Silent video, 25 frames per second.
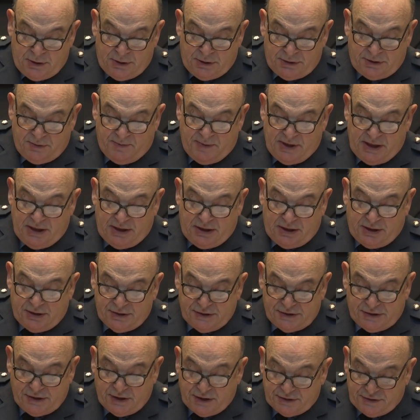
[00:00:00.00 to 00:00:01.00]
To make
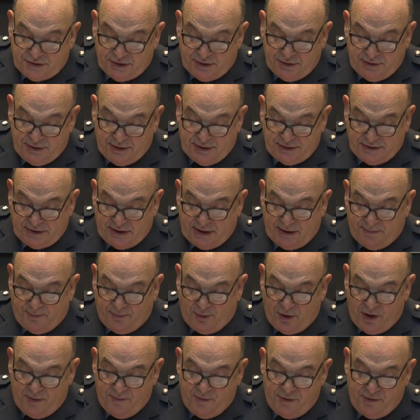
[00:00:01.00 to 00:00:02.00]
certain that our
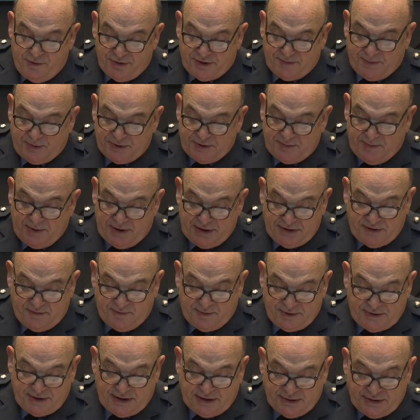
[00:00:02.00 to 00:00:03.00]
primary responsibility of
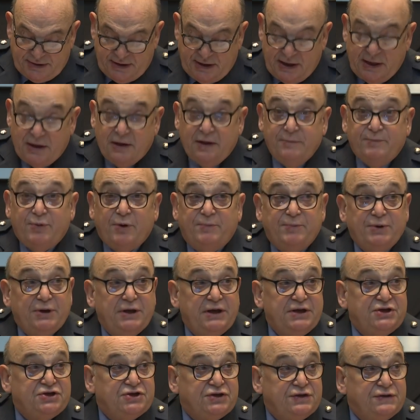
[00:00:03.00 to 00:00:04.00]
protecting allied
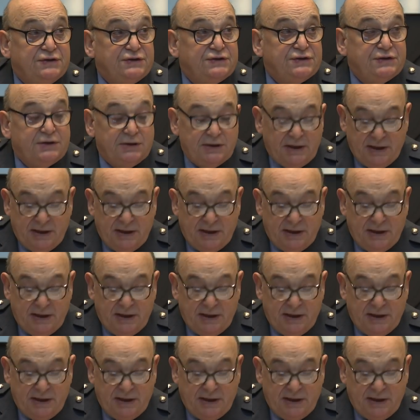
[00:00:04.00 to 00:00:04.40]
populations